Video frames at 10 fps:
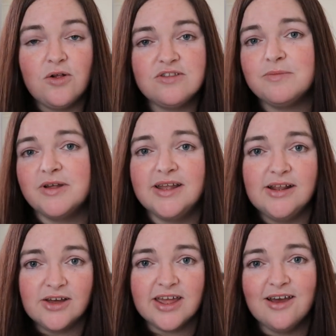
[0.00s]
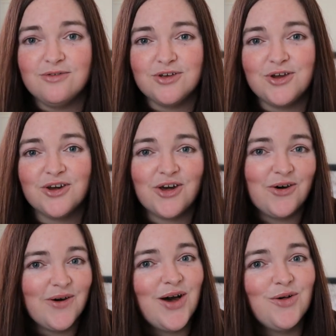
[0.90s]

ultimately looking after her coat